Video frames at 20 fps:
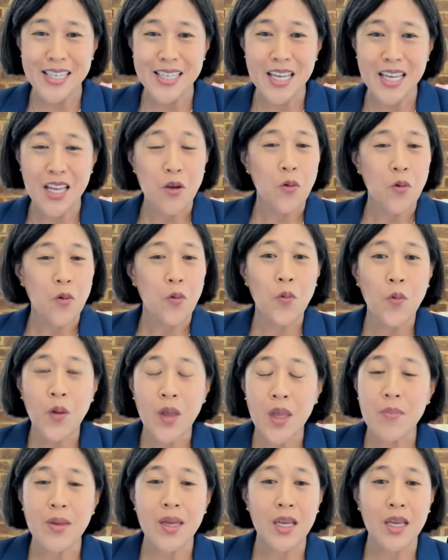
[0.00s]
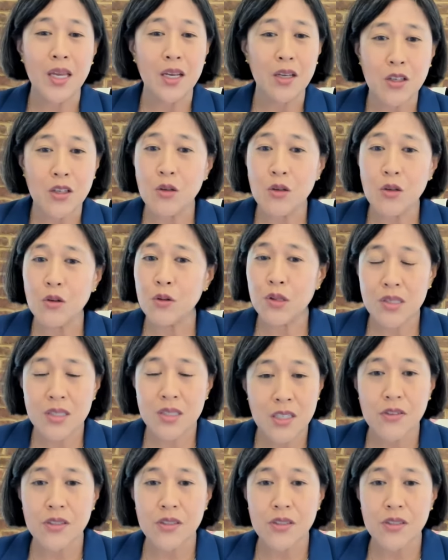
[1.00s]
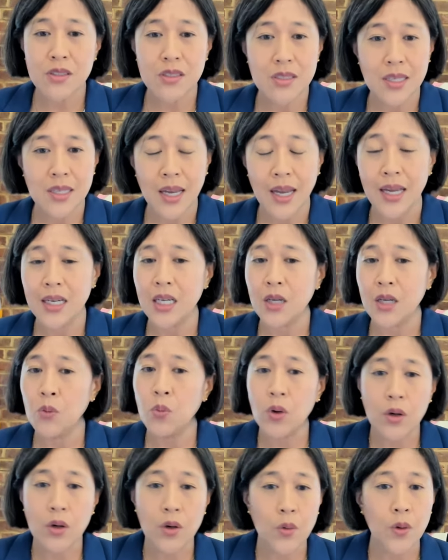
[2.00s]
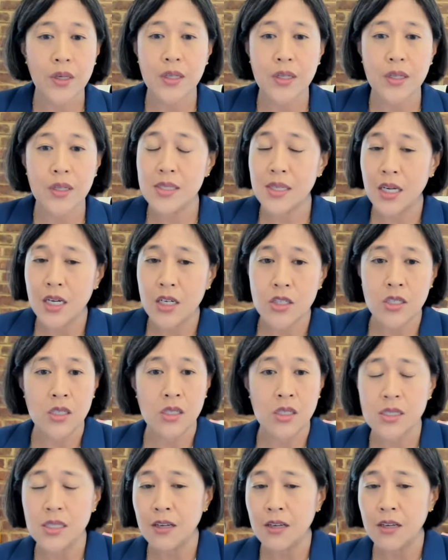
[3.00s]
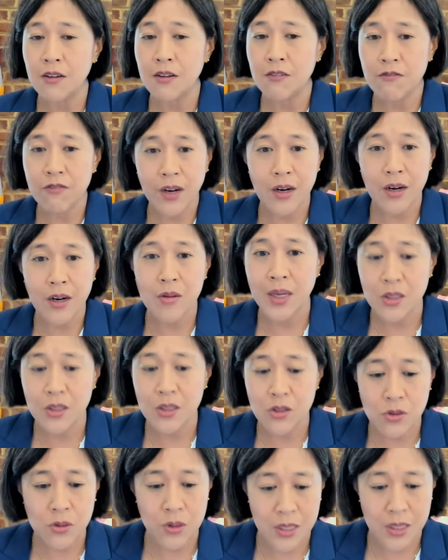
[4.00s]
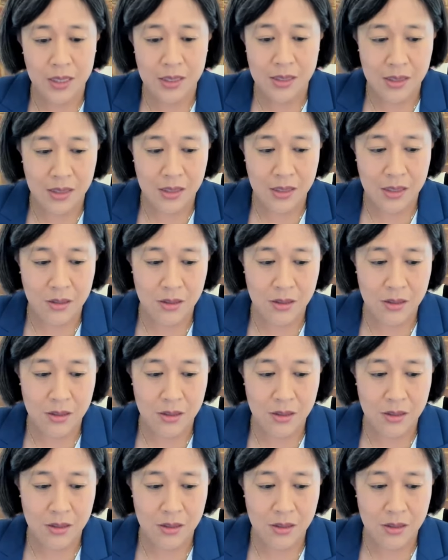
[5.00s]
women, youth, civil society, worker organizations, environmental organizations.